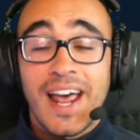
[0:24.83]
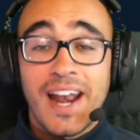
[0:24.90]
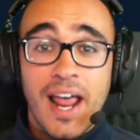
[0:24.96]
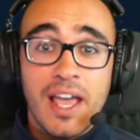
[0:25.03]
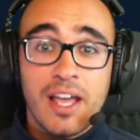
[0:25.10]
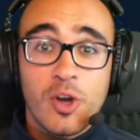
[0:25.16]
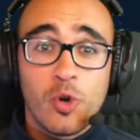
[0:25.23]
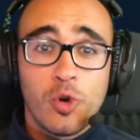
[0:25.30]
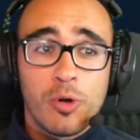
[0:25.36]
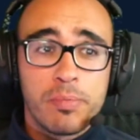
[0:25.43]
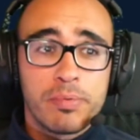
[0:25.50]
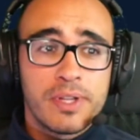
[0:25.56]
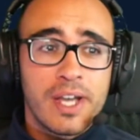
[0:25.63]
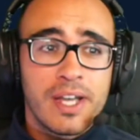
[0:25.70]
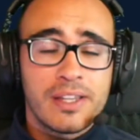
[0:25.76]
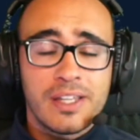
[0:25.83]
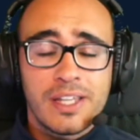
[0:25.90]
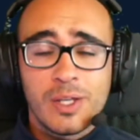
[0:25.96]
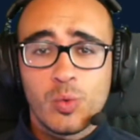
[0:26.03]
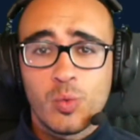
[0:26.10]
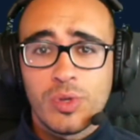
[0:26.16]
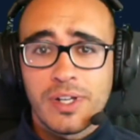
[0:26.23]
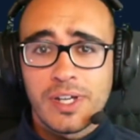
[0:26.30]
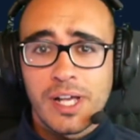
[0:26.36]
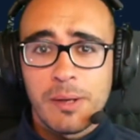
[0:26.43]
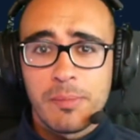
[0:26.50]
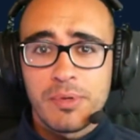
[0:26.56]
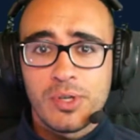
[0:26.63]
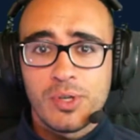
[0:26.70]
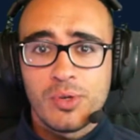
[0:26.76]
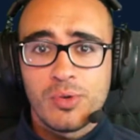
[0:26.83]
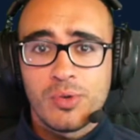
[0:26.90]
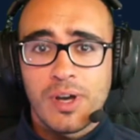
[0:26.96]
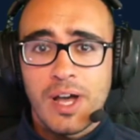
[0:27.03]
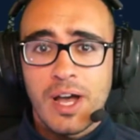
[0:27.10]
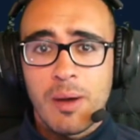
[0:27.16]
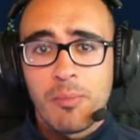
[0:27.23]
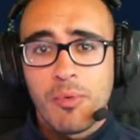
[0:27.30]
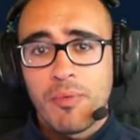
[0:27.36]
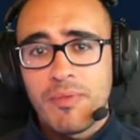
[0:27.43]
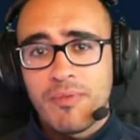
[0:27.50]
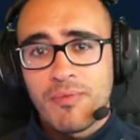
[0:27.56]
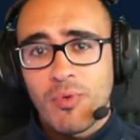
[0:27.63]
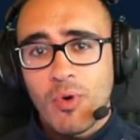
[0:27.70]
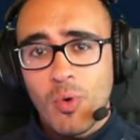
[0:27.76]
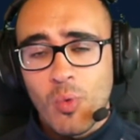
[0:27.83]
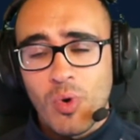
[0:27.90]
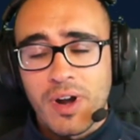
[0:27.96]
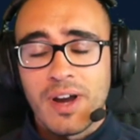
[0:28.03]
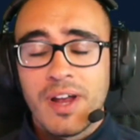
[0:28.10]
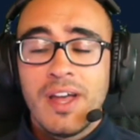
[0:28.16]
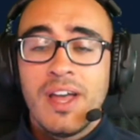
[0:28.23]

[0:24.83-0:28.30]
and I hope that it will help you moving forward.